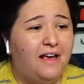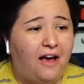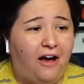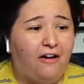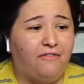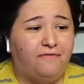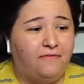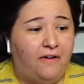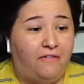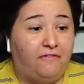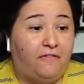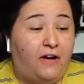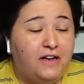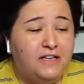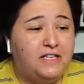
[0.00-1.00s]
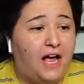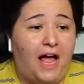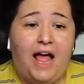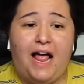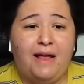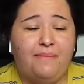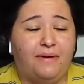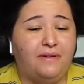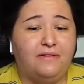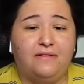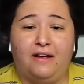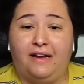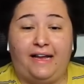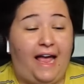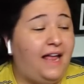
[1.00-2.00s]
a fun time, and
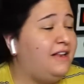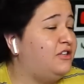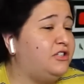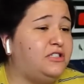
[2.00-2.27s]
again,